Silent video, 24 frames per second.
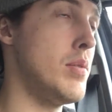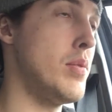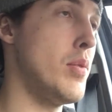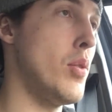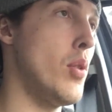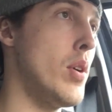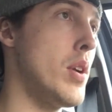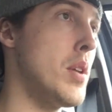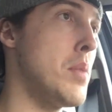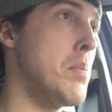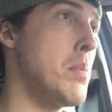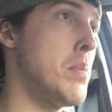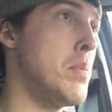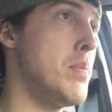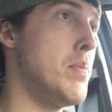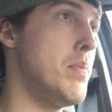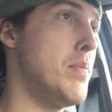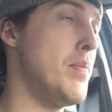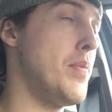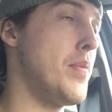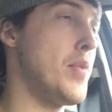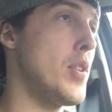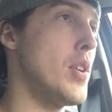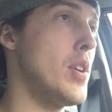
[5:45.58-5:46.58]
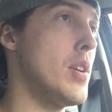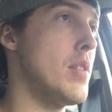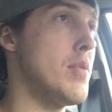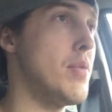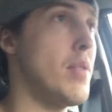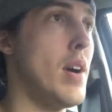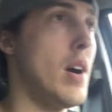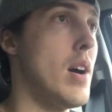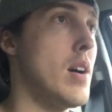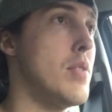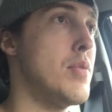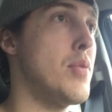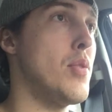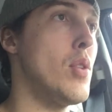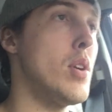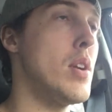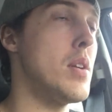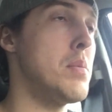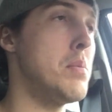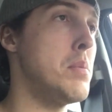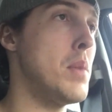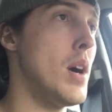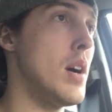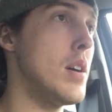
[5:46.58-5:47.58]
40, 35,
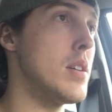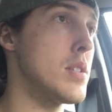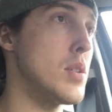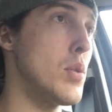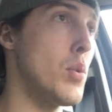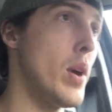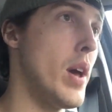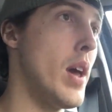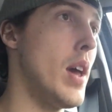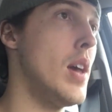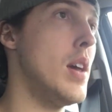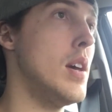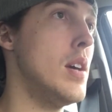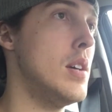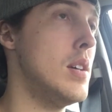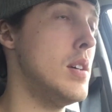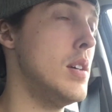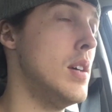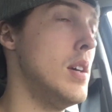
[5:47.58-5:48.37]
40 miles away.